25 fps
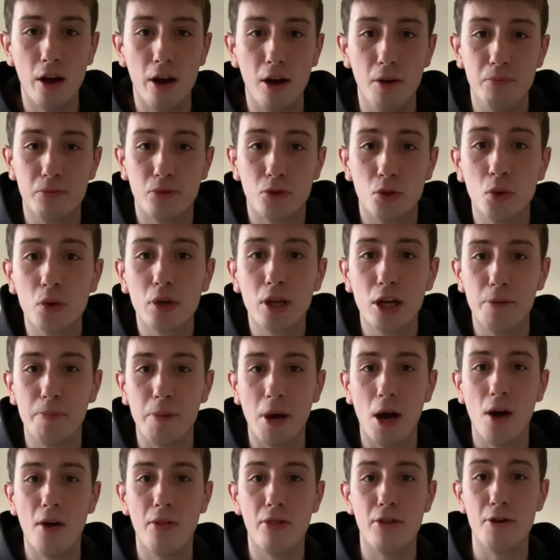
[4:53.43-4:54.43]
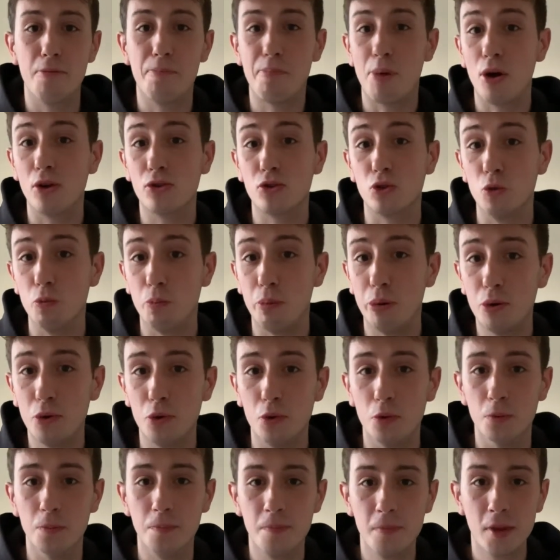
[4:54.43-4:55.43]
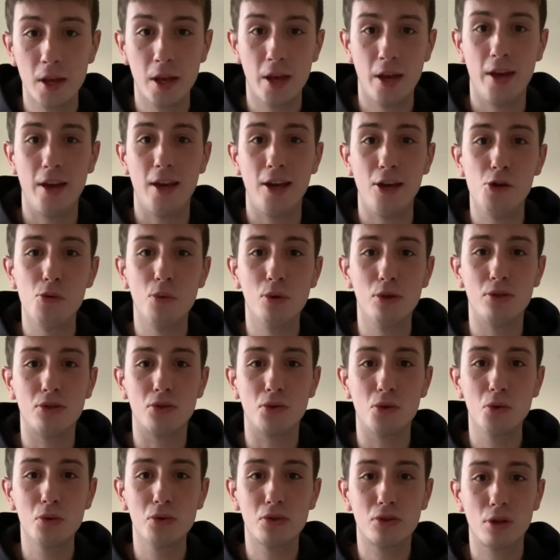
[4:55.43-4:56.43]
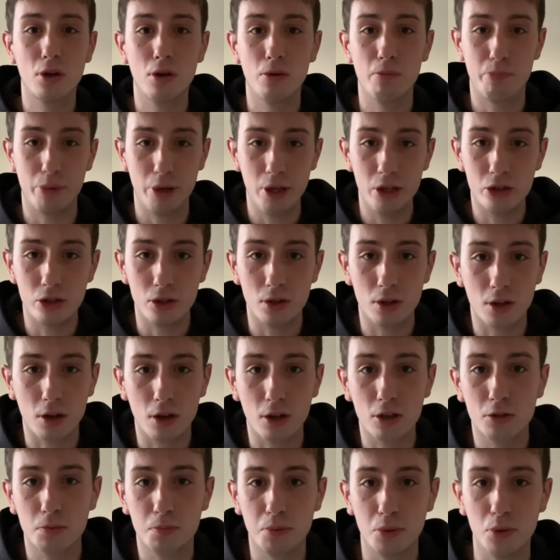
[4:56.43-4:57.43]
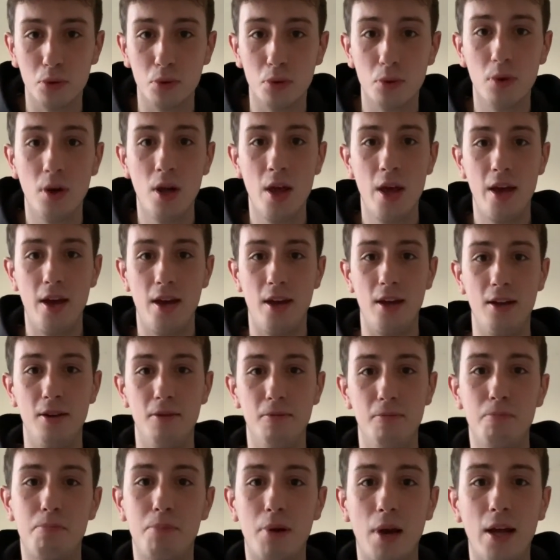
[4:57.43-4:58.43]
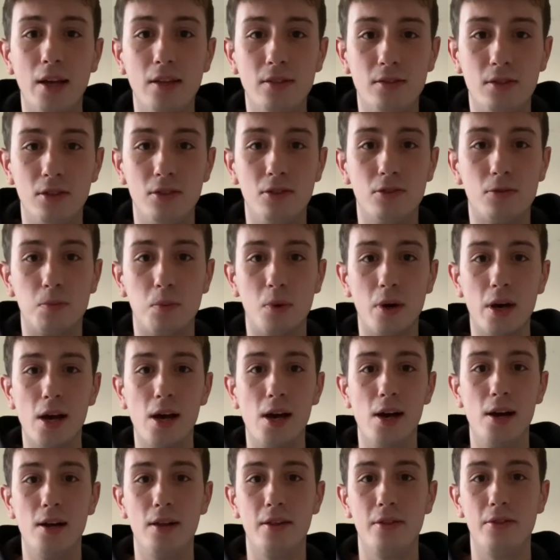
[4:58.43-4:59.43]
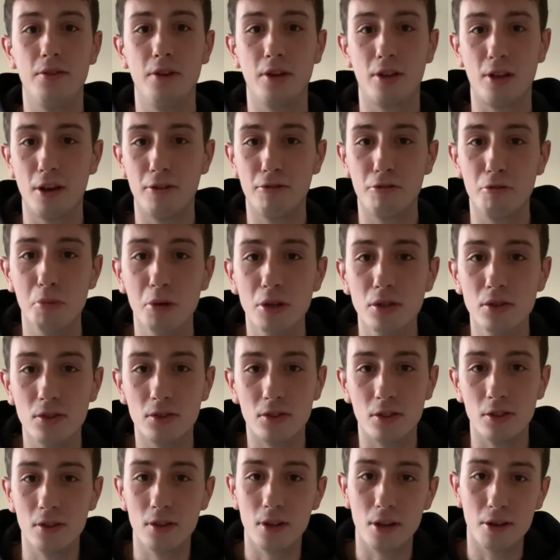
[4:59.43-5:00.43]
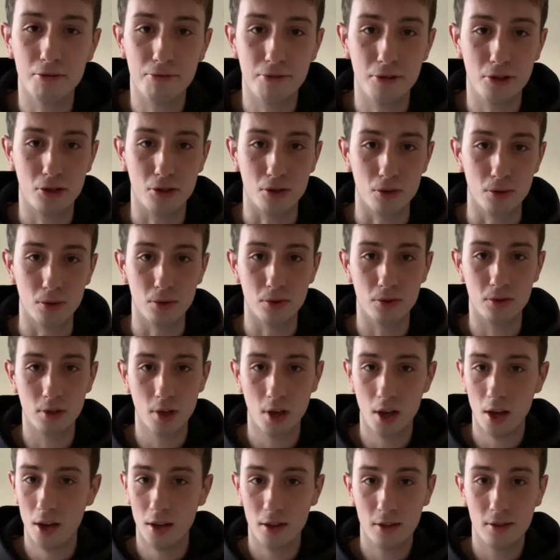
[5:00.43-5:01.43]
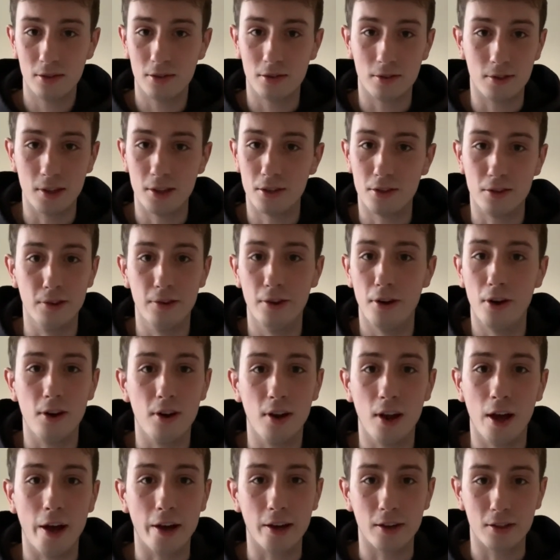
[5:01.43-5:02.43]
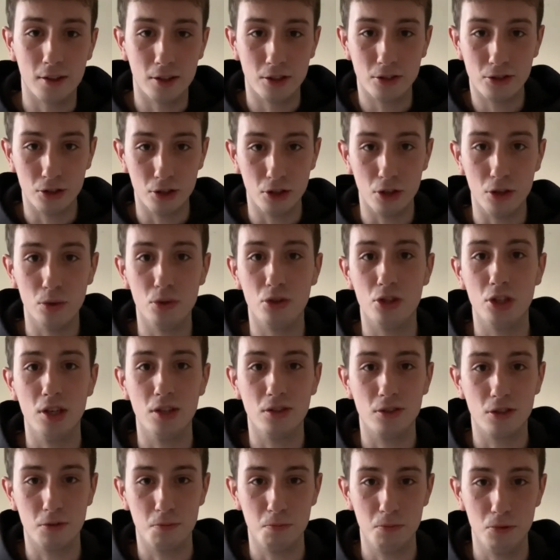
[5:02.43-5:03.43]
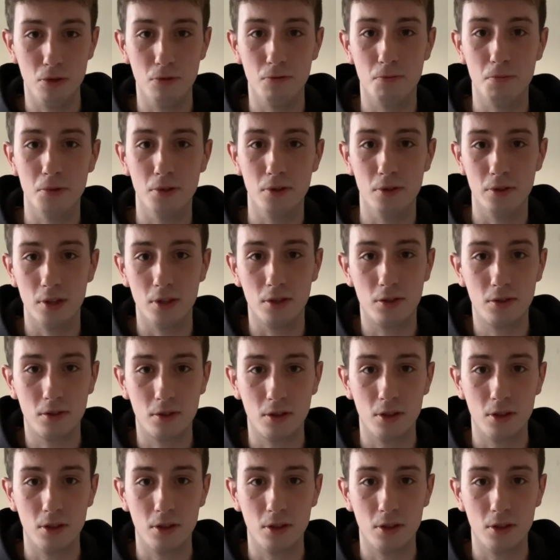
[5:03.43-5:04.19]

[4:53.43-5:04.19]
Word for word: I'm talking about the Apostle Paul. He was also preaching the gospel in places where the governments and the officials did not like this new Jesus movement, this